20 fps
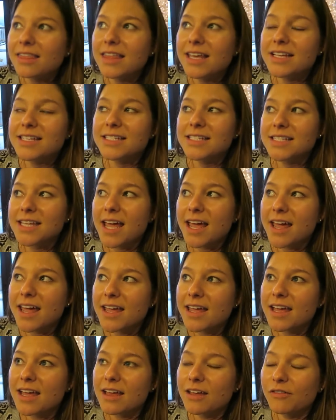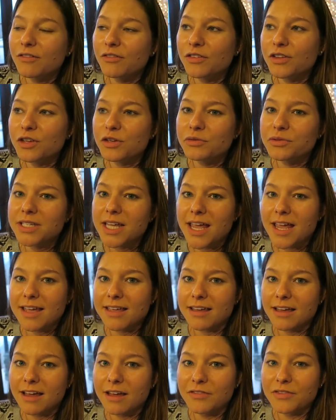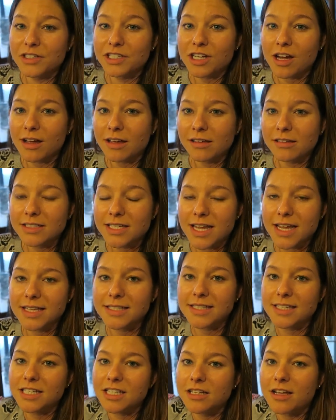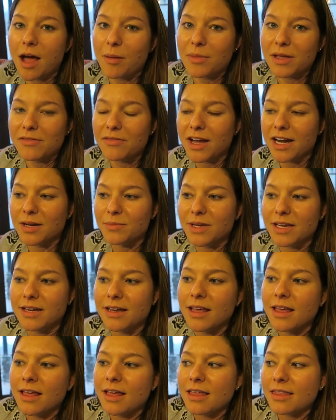they say if a child takes a gummy vitamin,